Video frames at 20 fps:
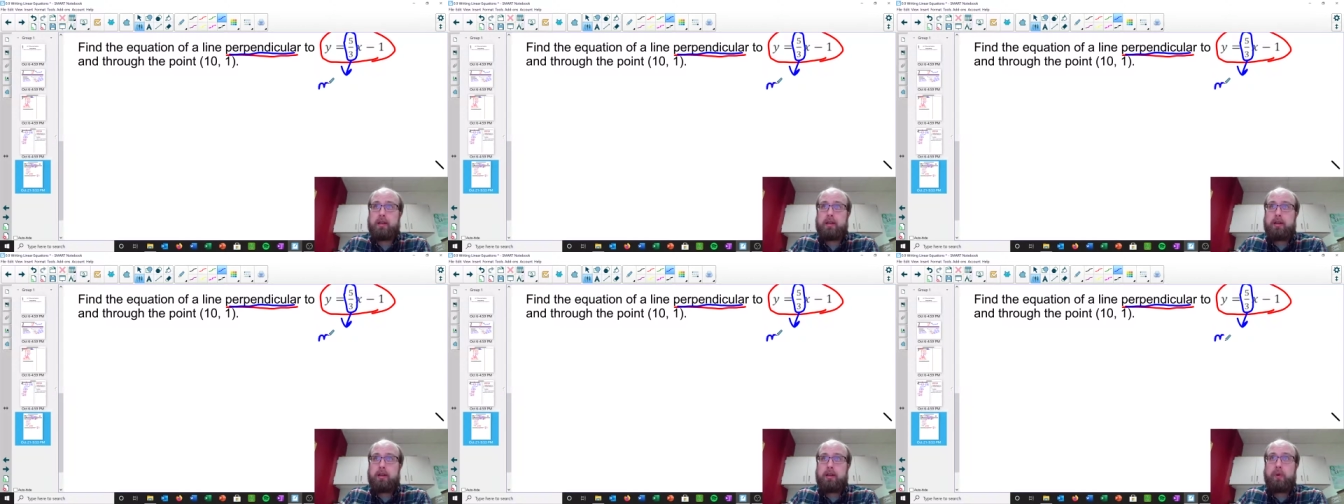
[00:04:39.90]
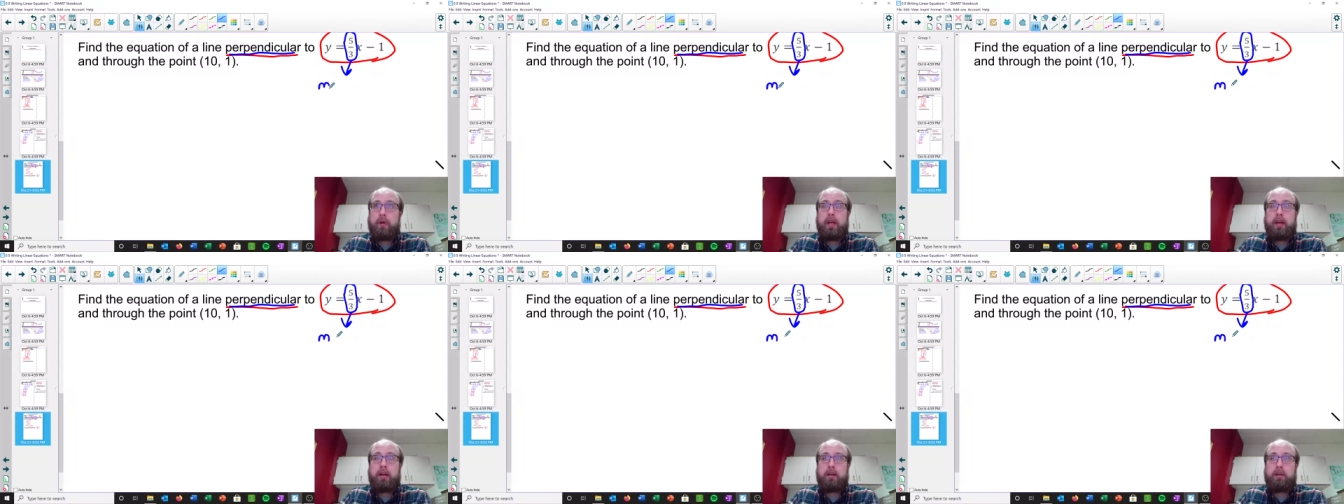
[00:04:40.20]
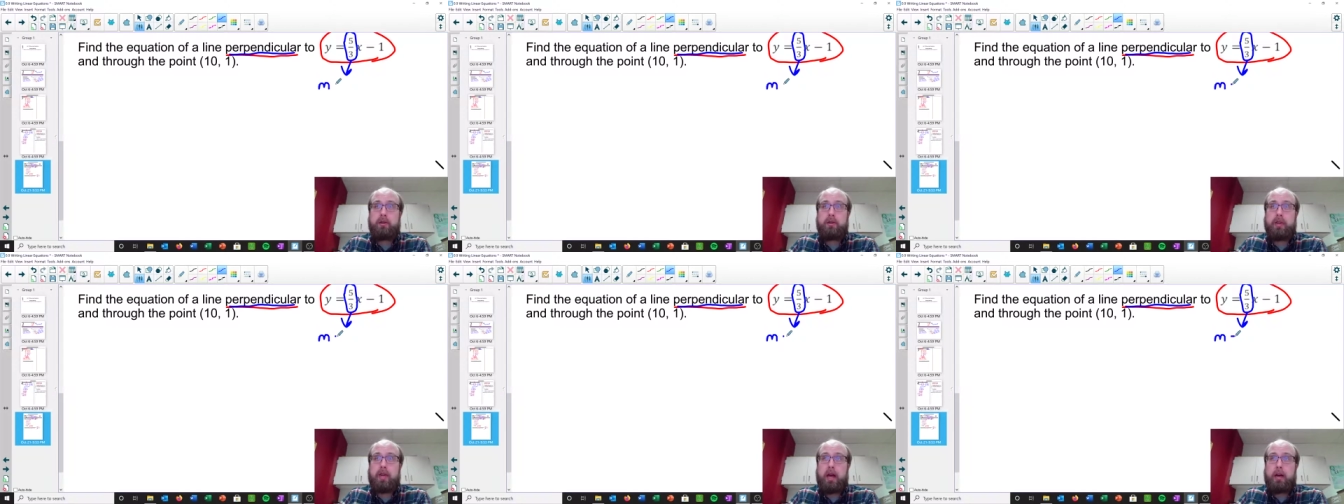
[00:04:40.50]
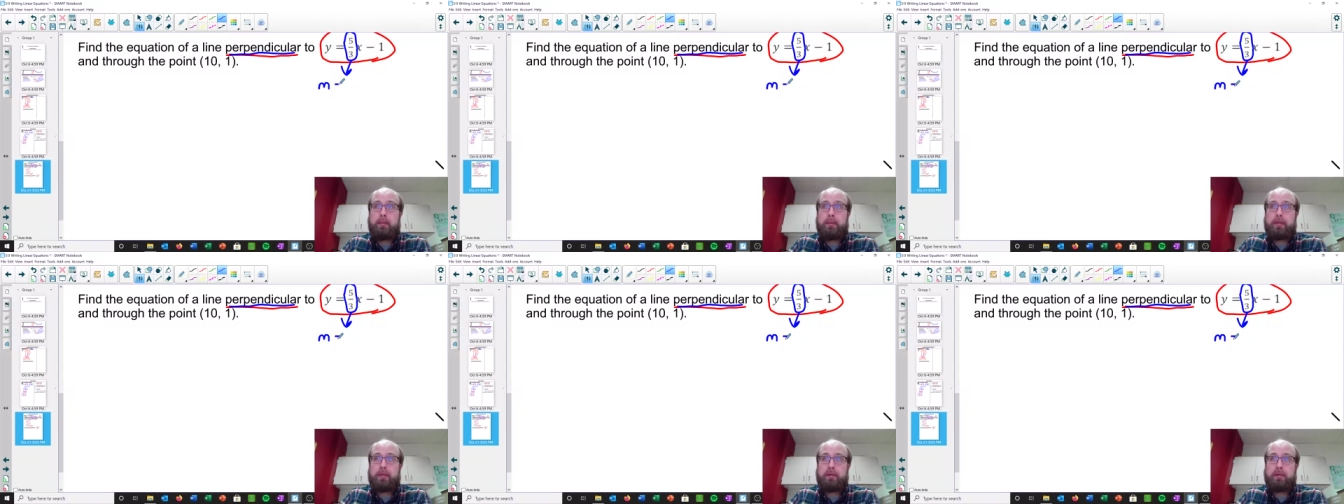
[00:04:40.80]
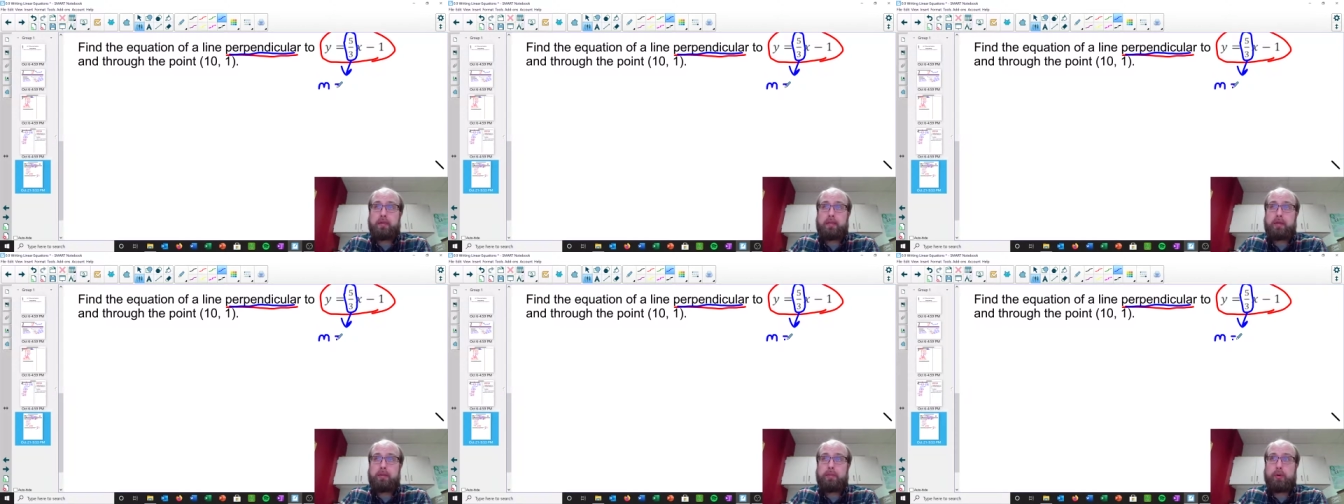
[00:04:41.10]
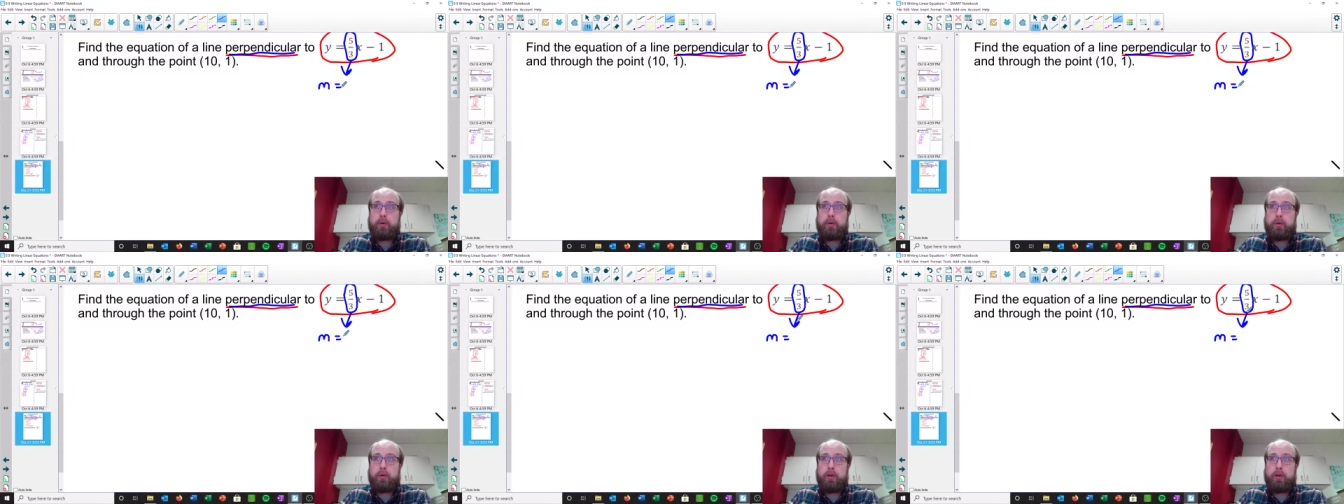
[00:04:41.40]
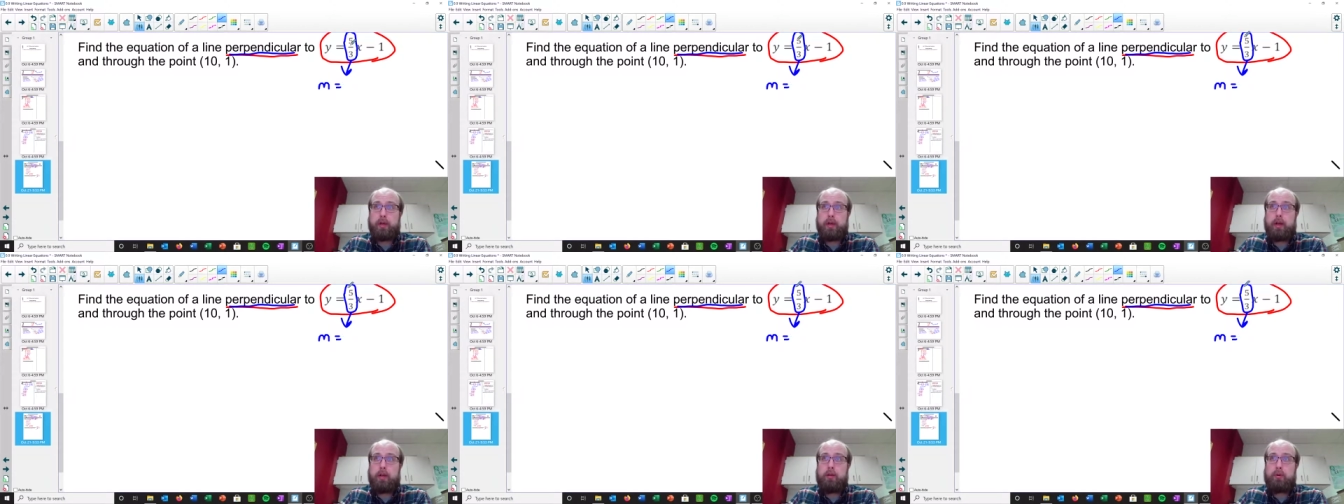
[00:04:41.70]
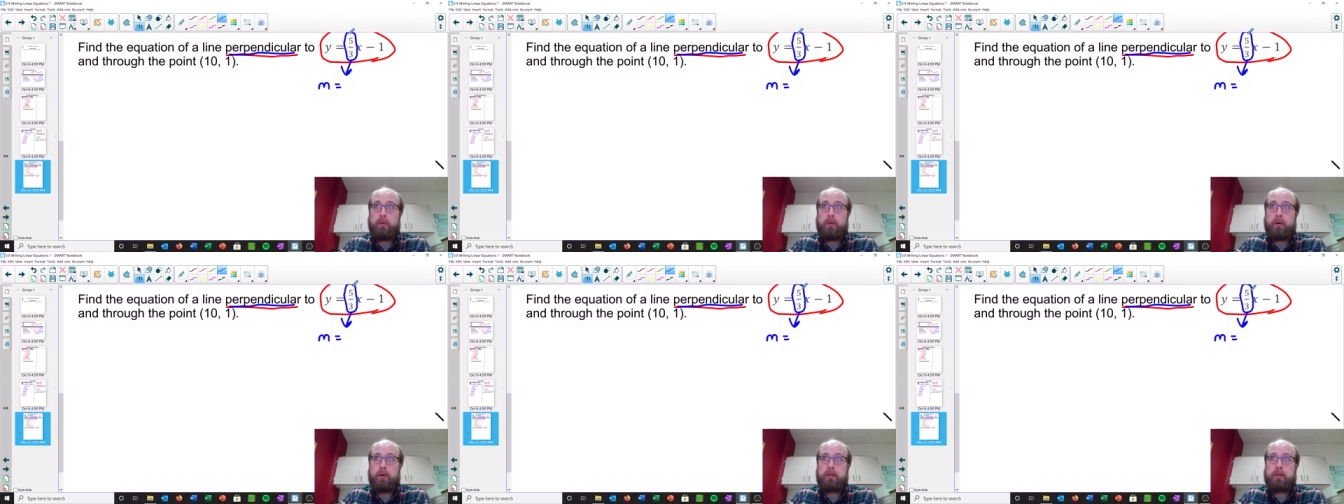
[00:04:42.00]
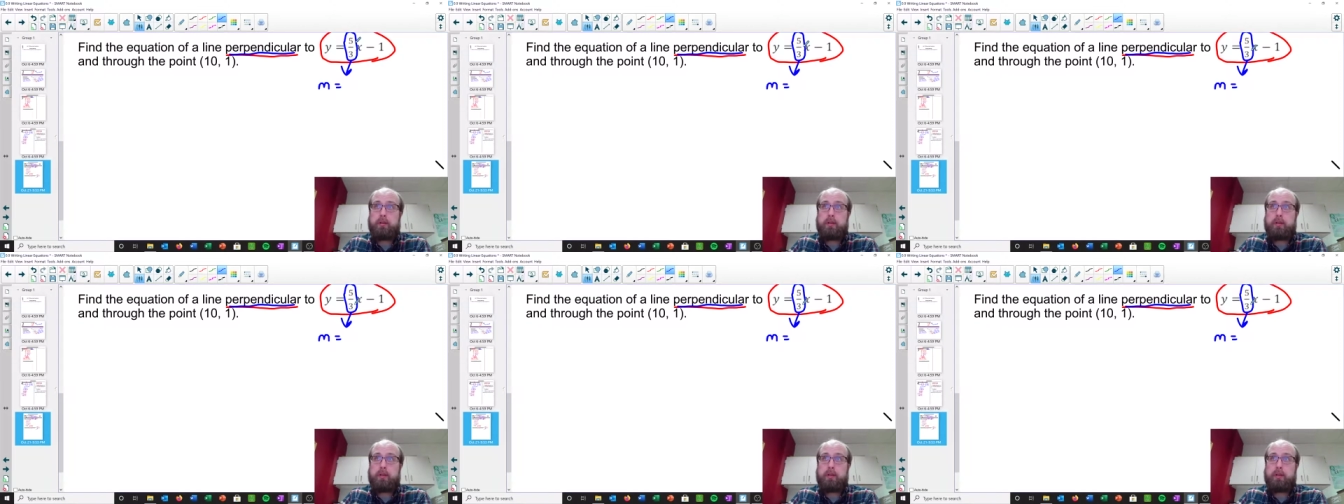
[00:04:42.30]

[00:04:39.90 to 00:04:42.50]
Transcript: we got to do the opposite reciprocal. In other words,